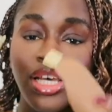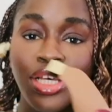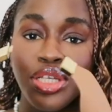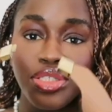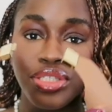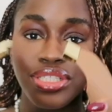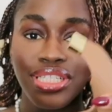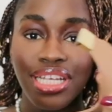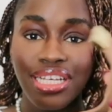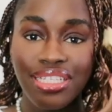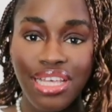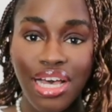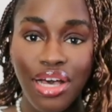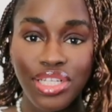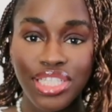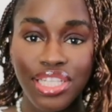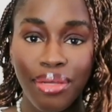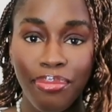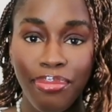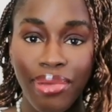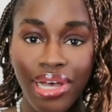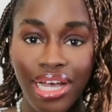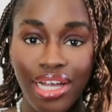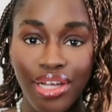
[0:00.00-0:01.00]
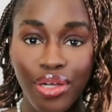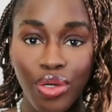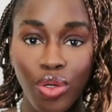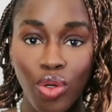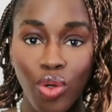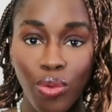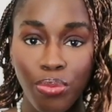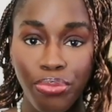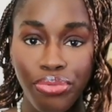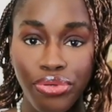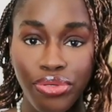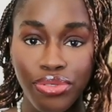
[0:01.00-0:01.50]
So that's how the bag
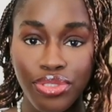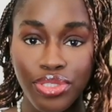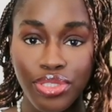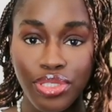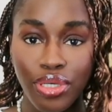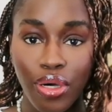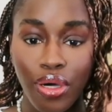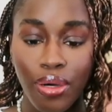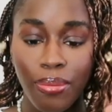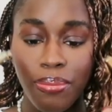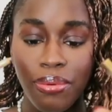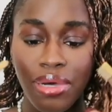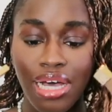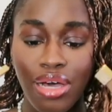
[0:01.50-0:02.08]
opens up,